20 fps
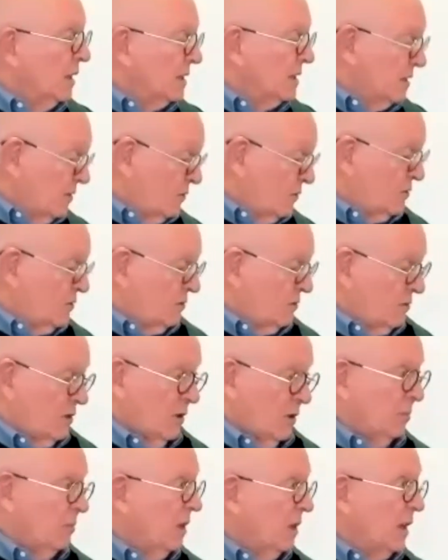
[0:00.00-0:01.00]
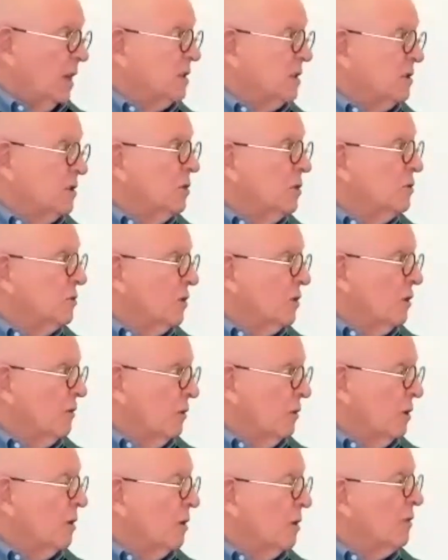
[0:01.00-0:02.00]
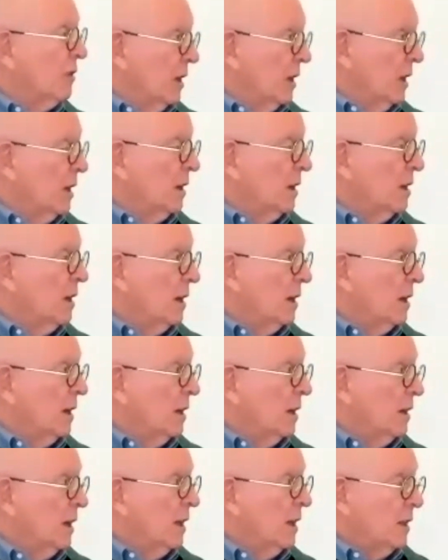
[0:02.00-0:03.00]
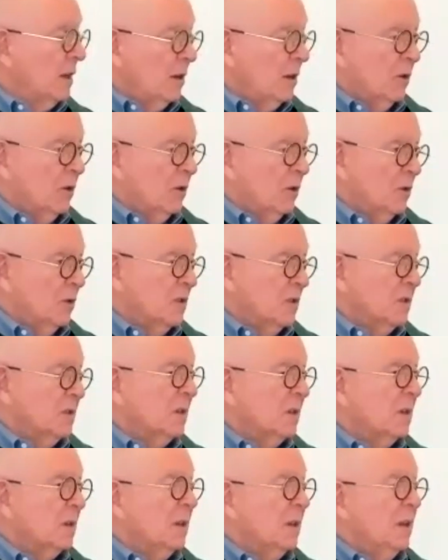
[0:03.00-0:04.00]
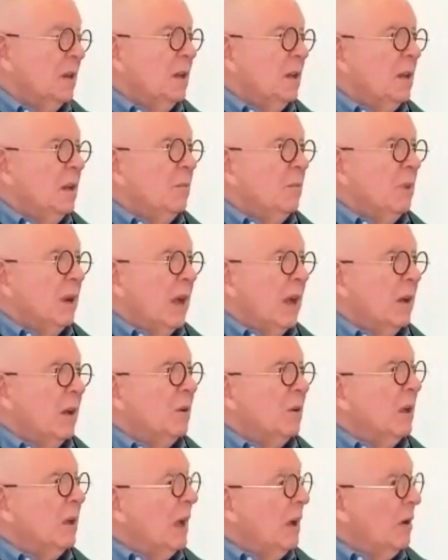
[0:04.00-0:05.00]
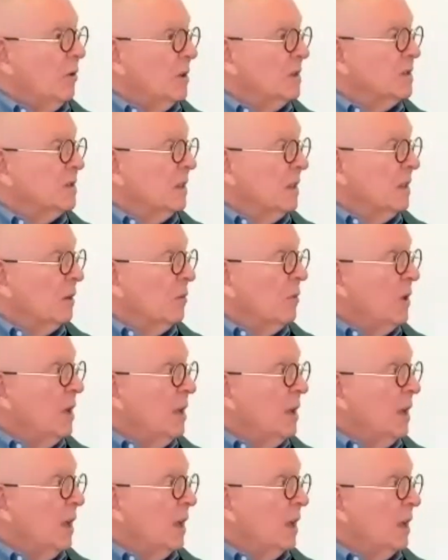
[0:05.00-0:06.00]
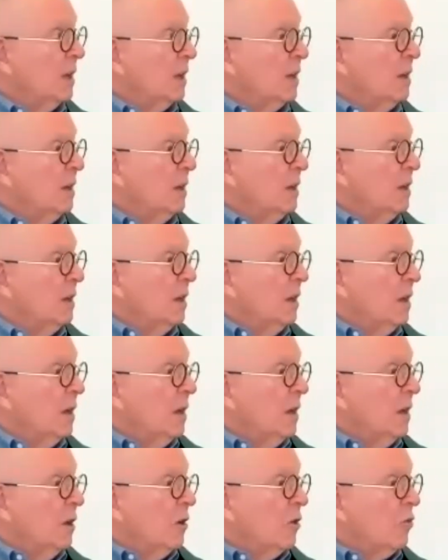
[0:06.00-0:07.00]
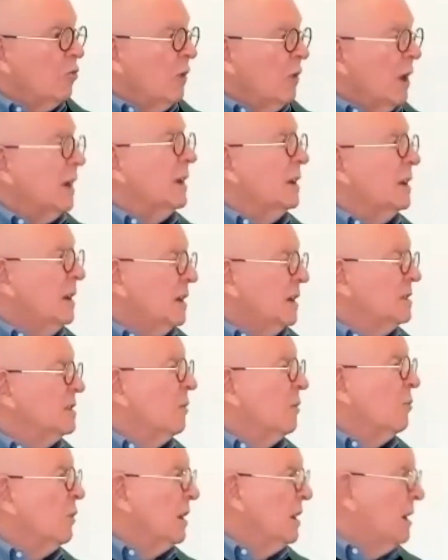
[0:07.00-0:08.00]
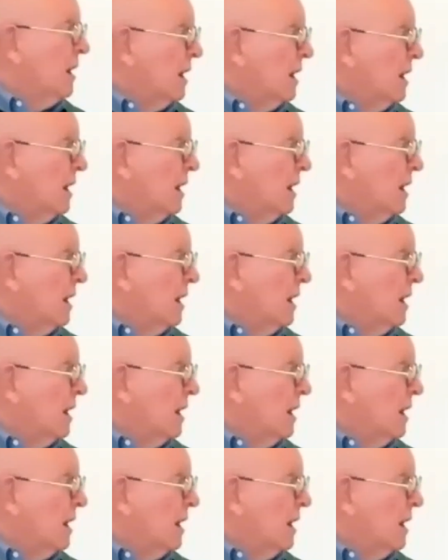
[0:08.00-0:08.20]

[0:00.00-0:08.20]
That's a term that gets used over and over again, and Analayo uses it. But But how is it that we can recognize that we're